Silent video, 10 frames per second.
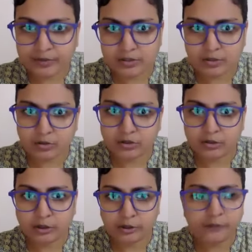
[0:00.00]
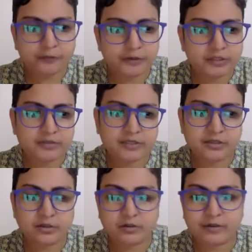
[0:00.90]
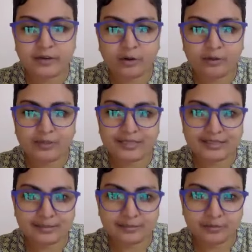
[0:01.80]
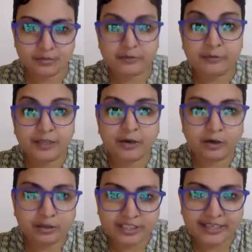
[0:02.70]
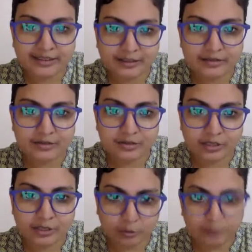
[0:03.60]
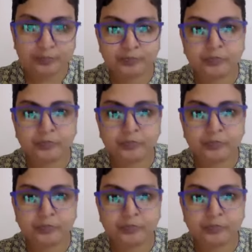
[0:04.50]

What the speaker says: So on your first visit to a vet, always ask them if they're not checking the ears on their own.